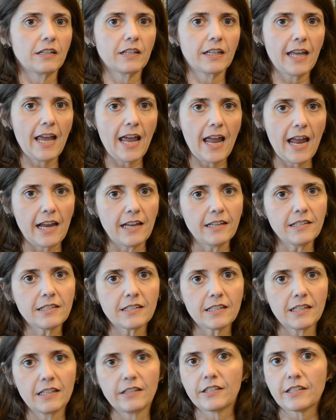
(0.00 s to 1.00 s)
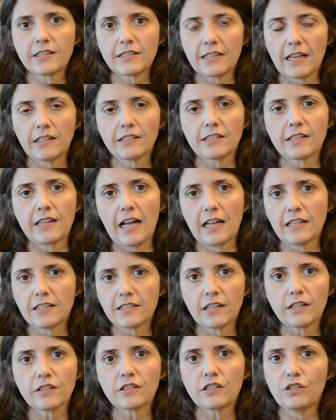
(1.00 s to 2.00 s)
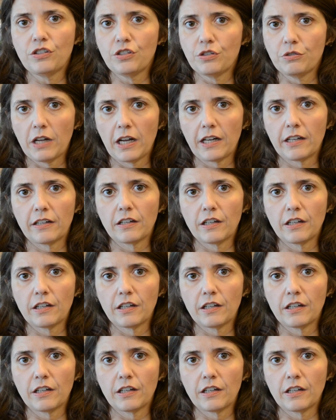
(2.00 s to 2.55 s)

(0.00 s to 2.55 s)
case in the sense that Citizens United